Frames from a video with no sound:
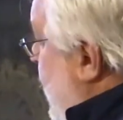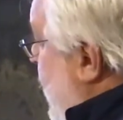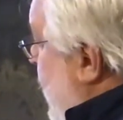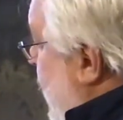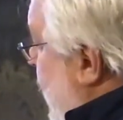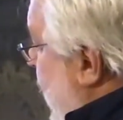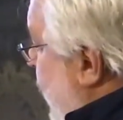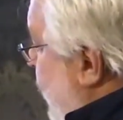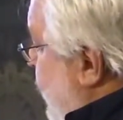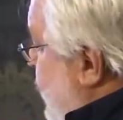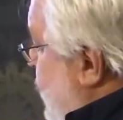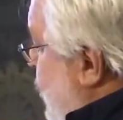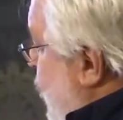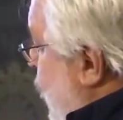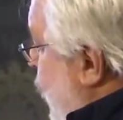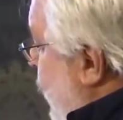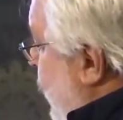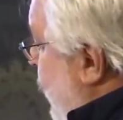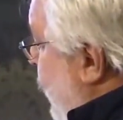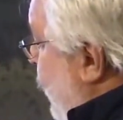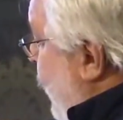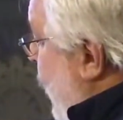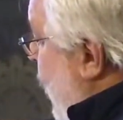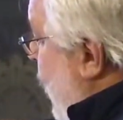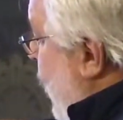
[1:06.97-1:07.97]
covers
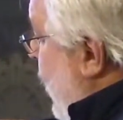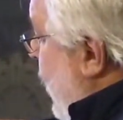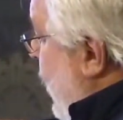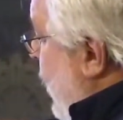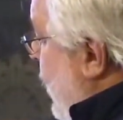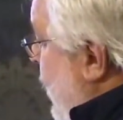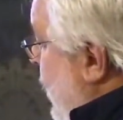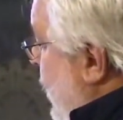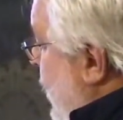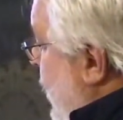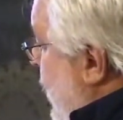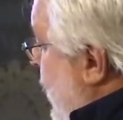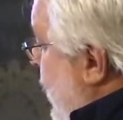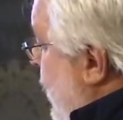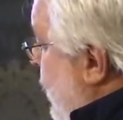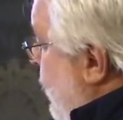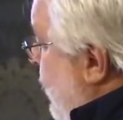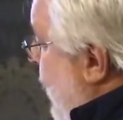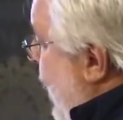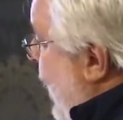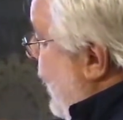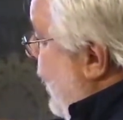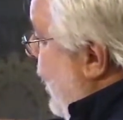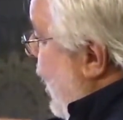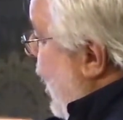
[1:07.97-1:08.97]
northern Florida.
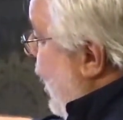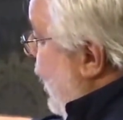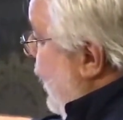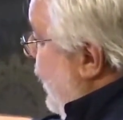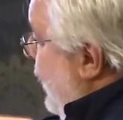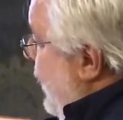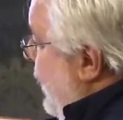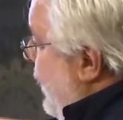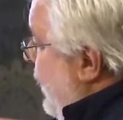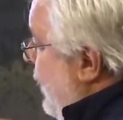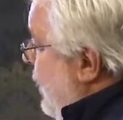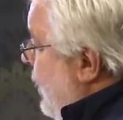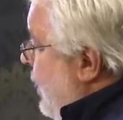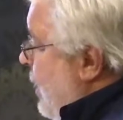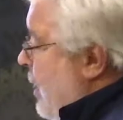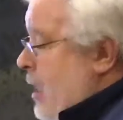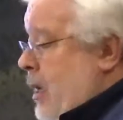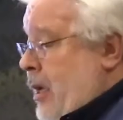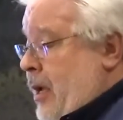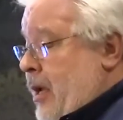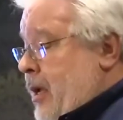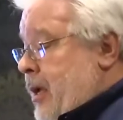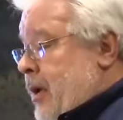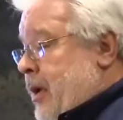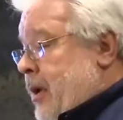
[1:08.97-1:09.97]
My colleague
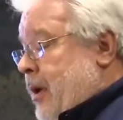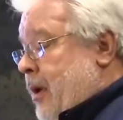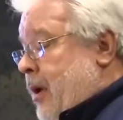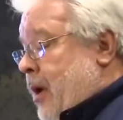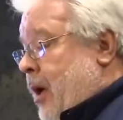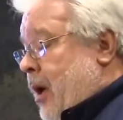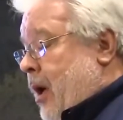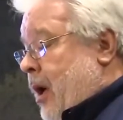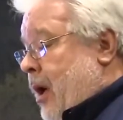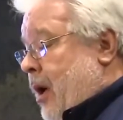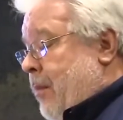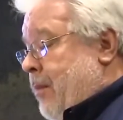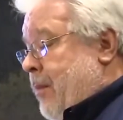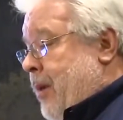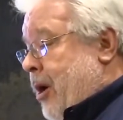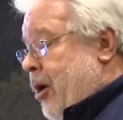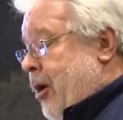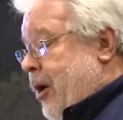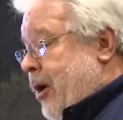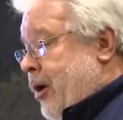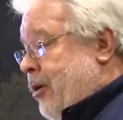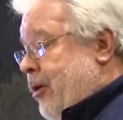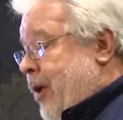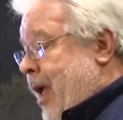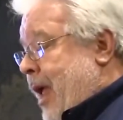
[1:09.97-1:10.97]

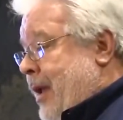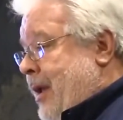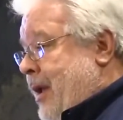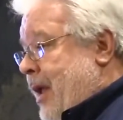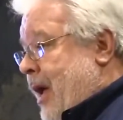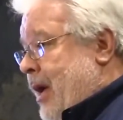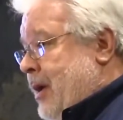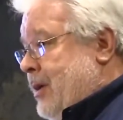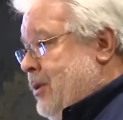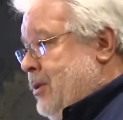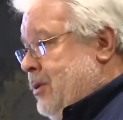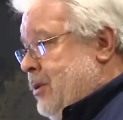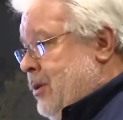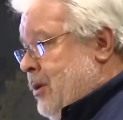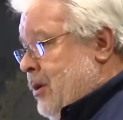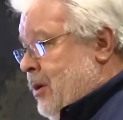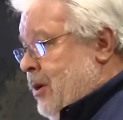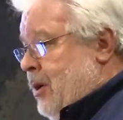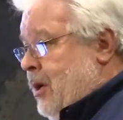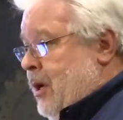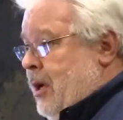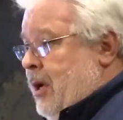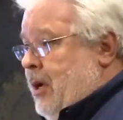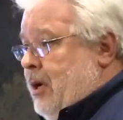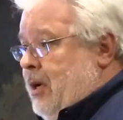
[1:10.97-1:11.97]
Mary Hernandez
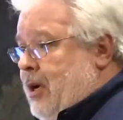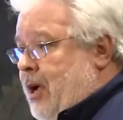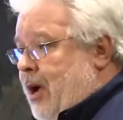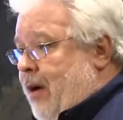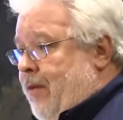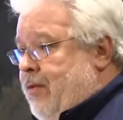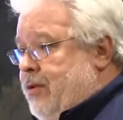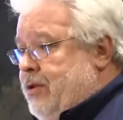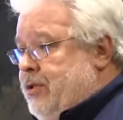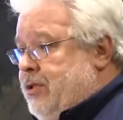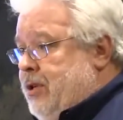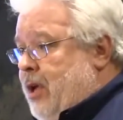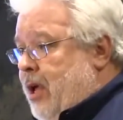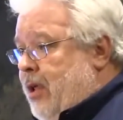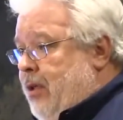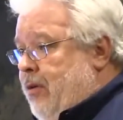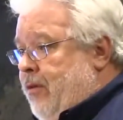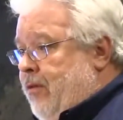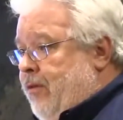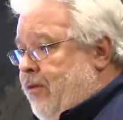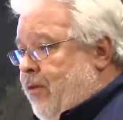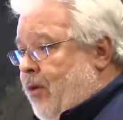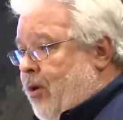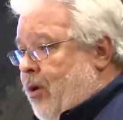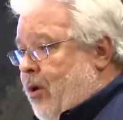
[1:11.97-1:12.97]
covers
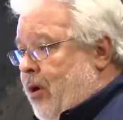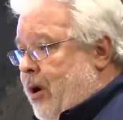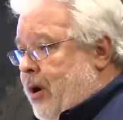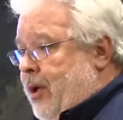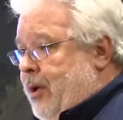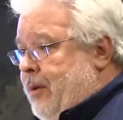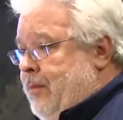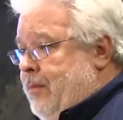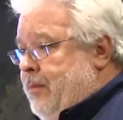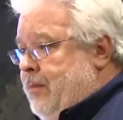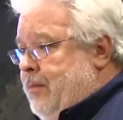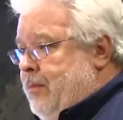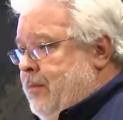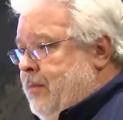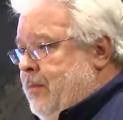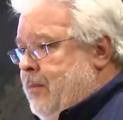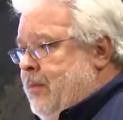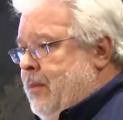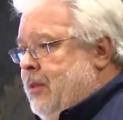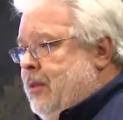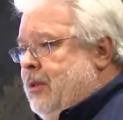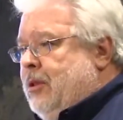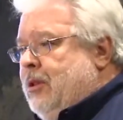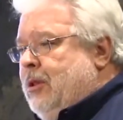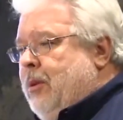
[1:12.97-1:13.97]
southern Florida.
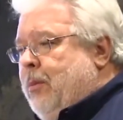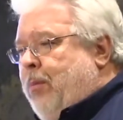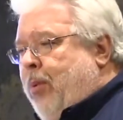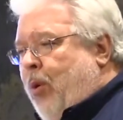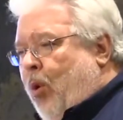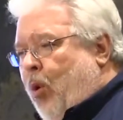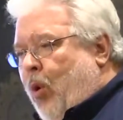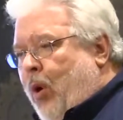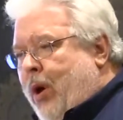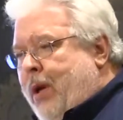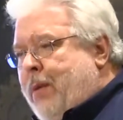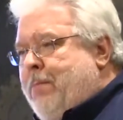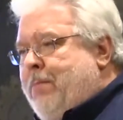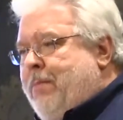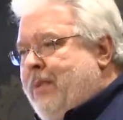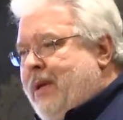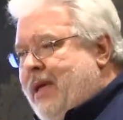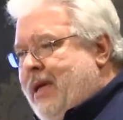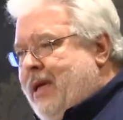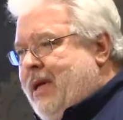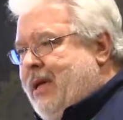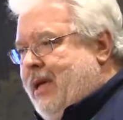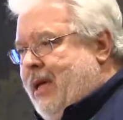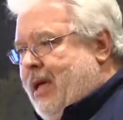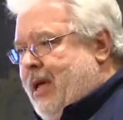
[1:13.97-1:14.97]
The point
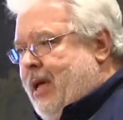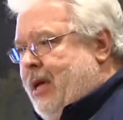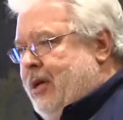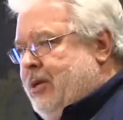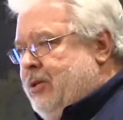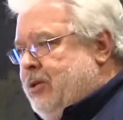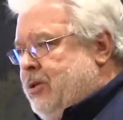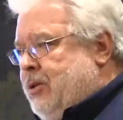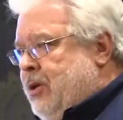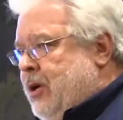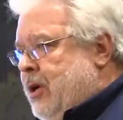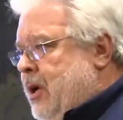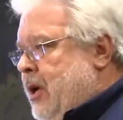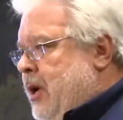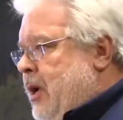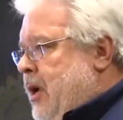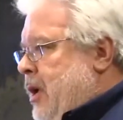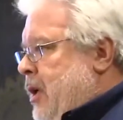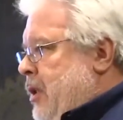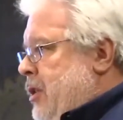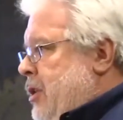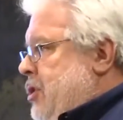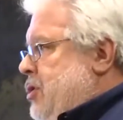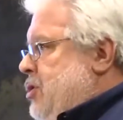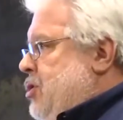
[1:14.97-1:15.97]
being is
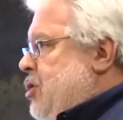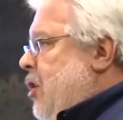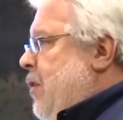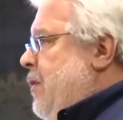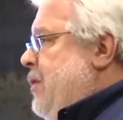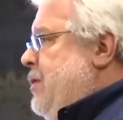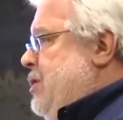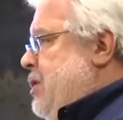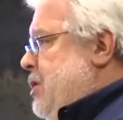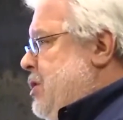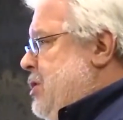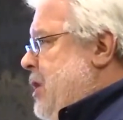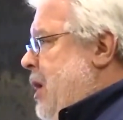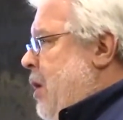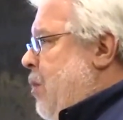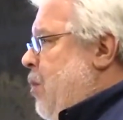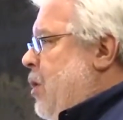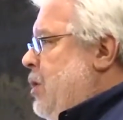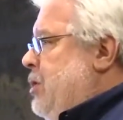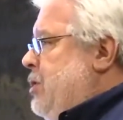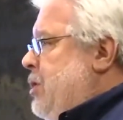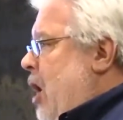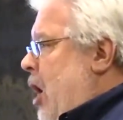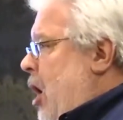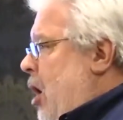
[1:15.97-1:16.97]
the services that
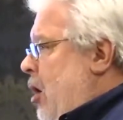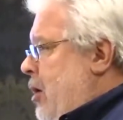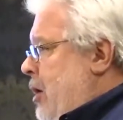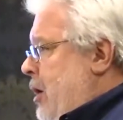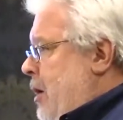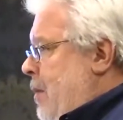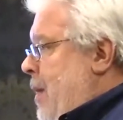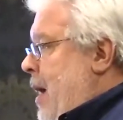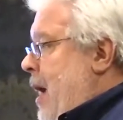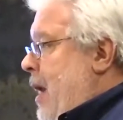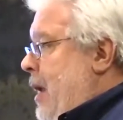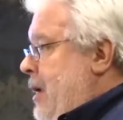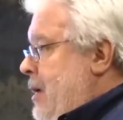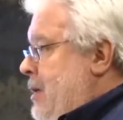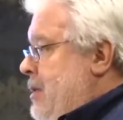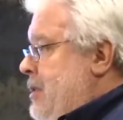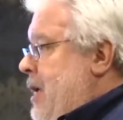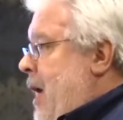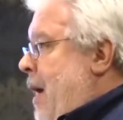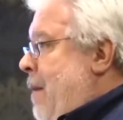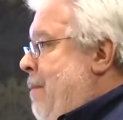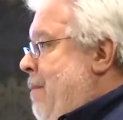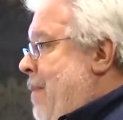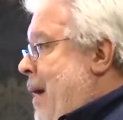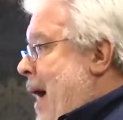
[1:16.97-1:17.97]
we're talking about, and as
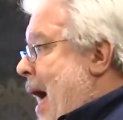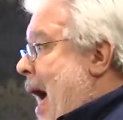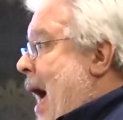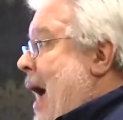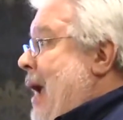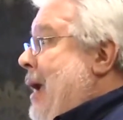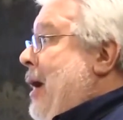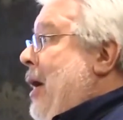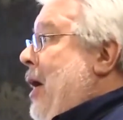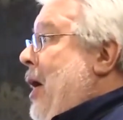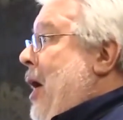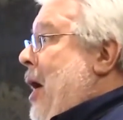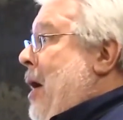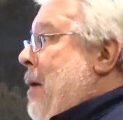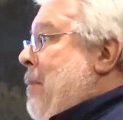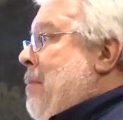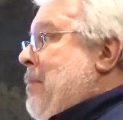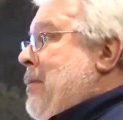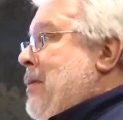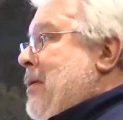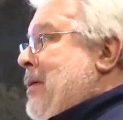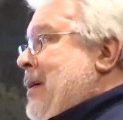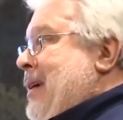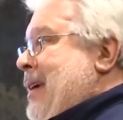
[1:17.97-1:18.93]
I back up